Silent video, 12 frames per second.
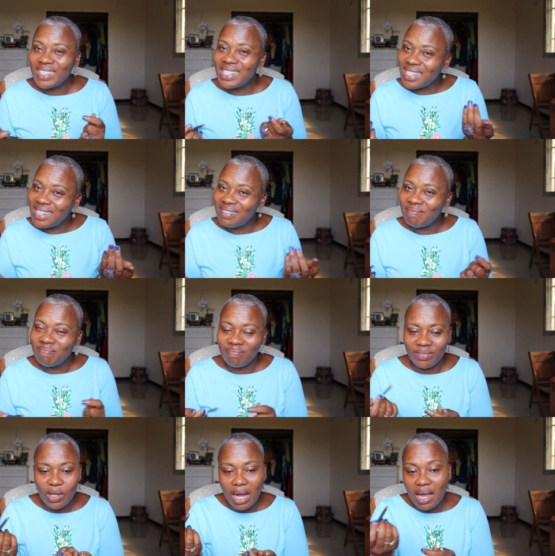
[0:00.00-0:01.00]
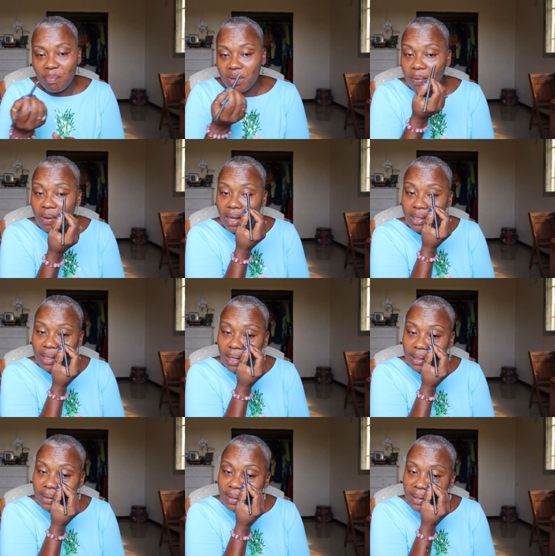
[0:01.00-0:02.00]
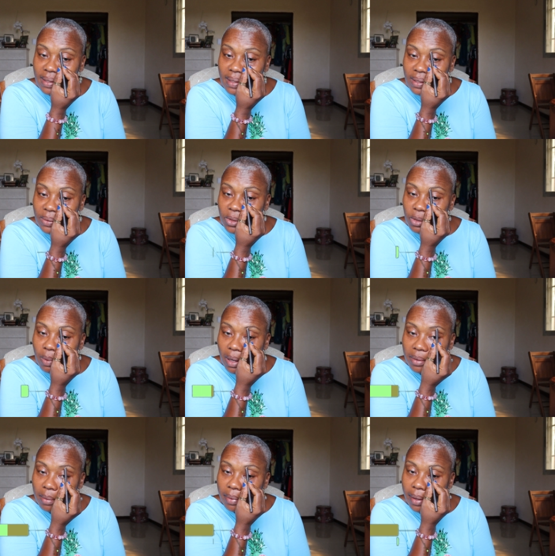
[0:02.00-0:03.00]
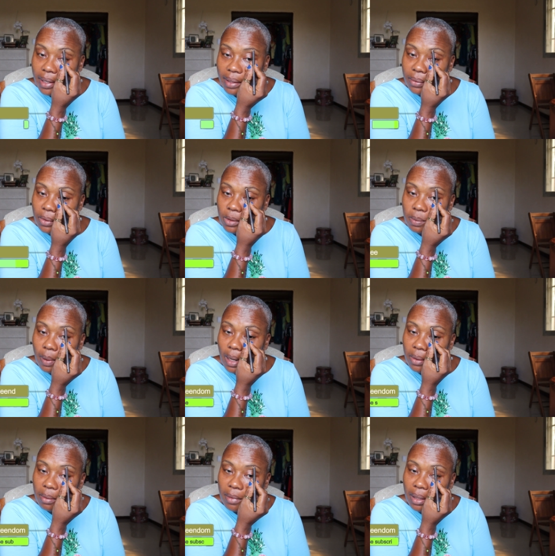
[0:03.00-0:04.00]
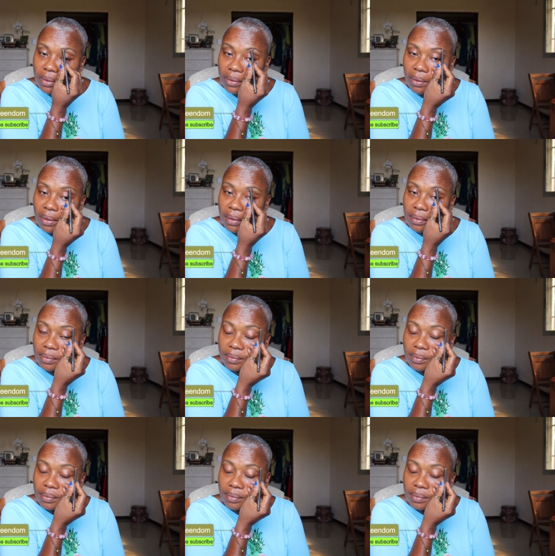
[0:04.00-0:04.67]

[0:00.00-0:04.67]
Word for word: You see, I got people like that. Who's bothering Brandon? Who's bothering my dog?